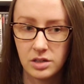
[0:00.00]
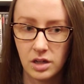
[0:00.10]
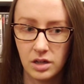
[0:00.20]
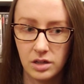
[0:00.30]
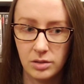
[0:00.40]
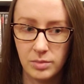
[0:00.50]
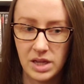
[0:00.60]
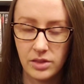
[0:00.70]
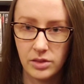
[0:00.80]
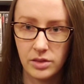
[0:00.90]

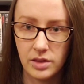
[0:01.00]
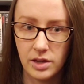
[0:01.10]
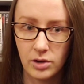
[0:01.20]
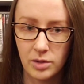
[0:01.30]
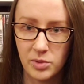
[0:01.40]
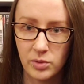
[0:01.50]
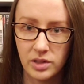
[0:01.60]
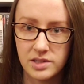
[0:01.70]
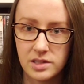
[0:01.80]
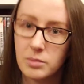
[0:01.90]
and they are going to be
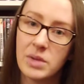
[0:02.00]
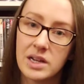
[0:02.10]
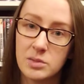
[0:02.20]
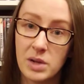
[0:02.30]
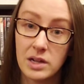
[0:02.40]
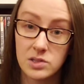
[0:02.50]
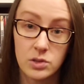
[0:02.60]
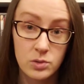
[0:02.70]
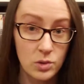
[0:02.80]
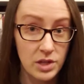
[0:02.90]
releasing them back to back. So
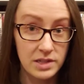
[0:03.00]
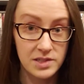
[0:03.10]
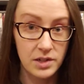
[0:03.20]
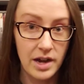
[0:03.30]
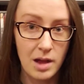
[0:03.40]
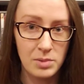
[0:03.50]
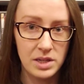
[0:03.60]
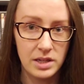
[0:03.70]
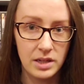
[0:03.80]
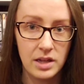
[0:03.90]
those are things that are
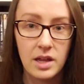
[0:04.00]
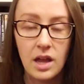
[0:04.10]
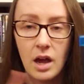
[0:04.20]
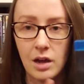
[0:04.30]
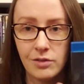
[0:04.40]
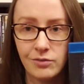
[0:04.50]
happening. I